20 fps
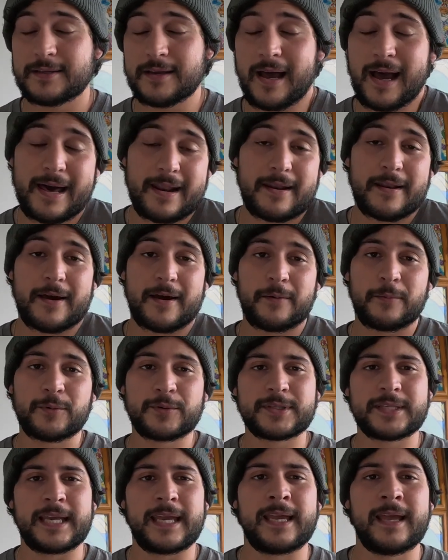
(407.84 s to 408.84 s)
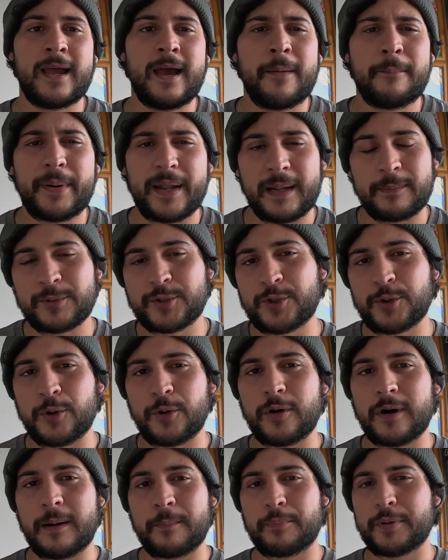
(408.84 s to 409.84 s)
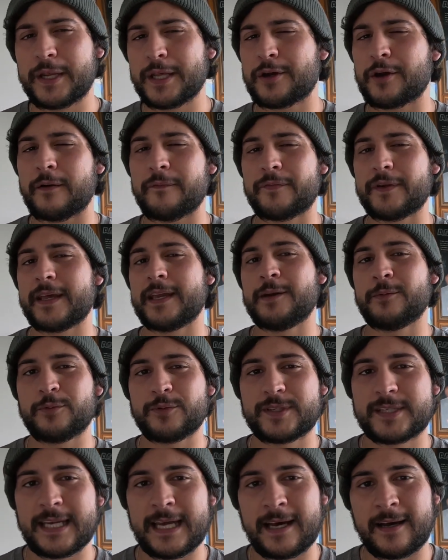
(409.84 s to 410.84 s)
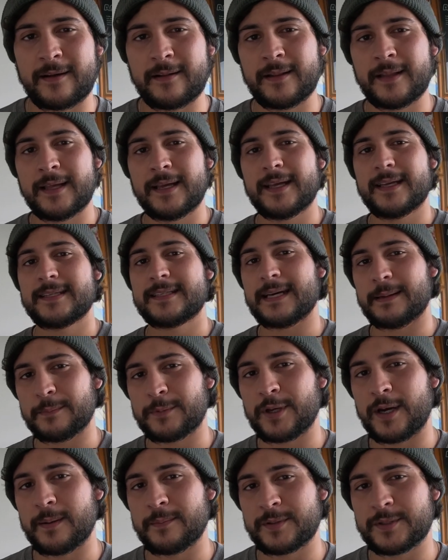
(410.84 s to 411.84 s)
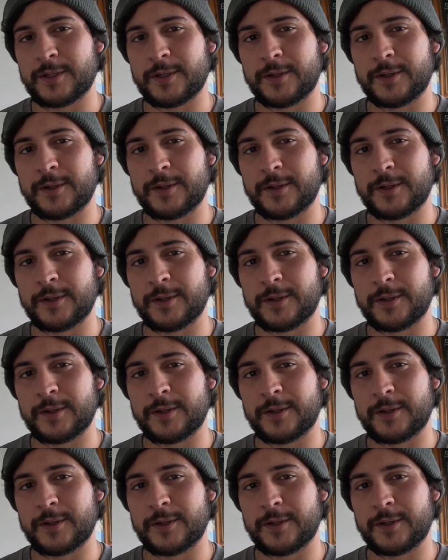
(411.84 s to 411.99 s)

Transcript: So I don't know, we'll see. But I'm sure, I'm pretty confident it will sell sometime